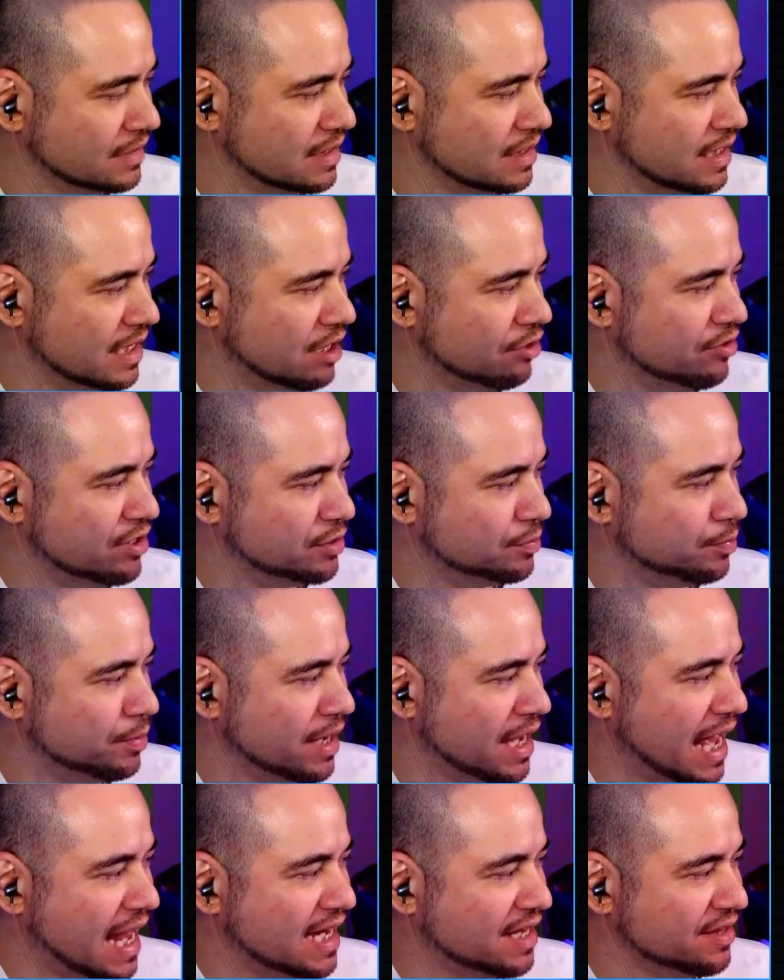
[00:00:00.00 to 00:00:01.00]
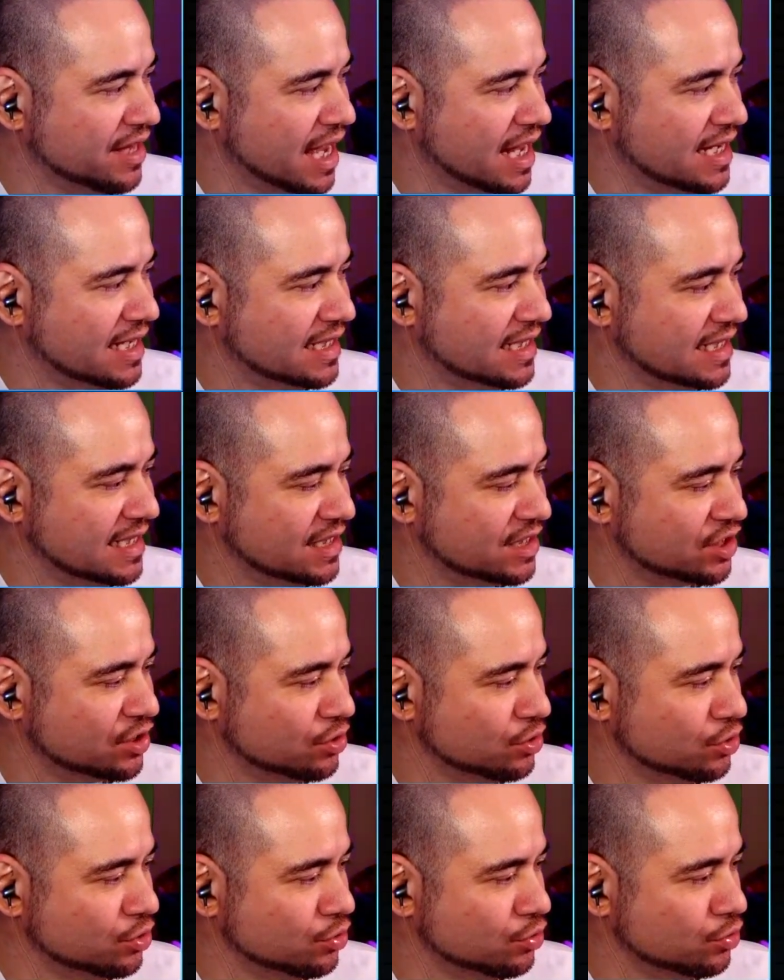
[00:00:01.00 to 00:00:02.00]
Here he's adding the LEDs
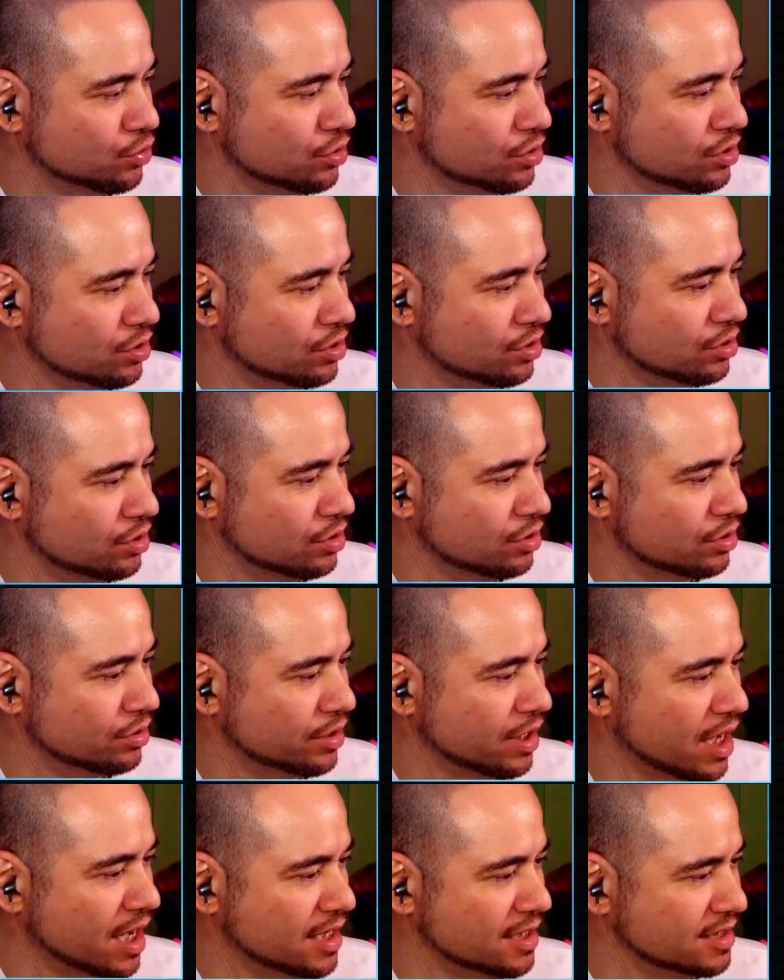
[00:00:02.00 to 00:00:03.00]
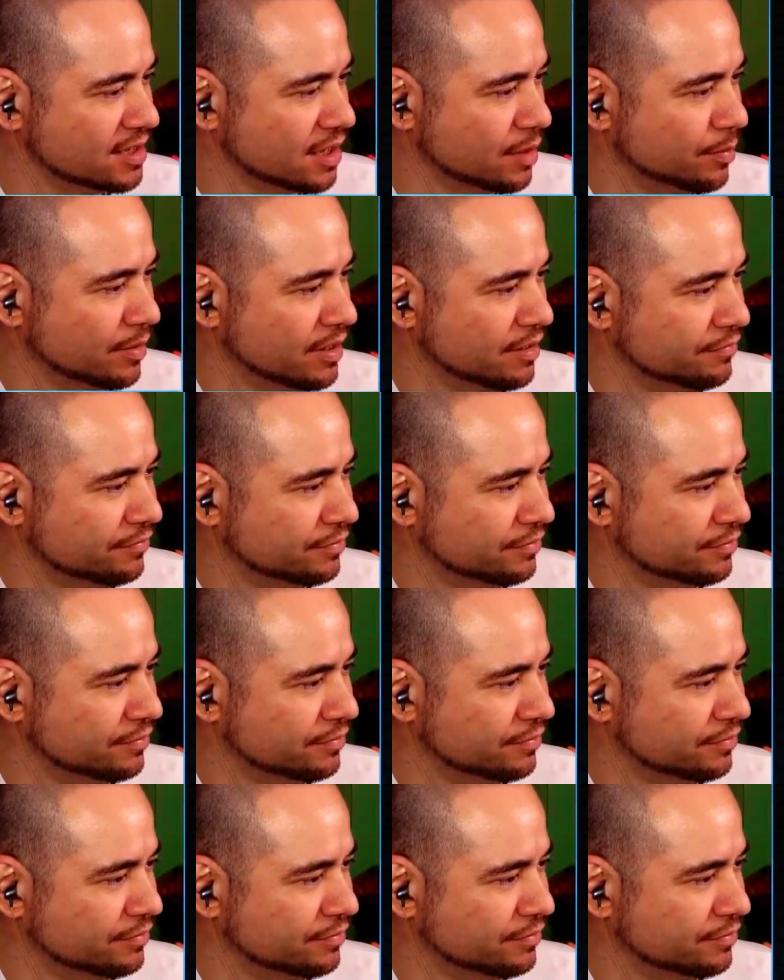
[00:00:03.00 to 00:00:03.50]
to the eyes, I believe.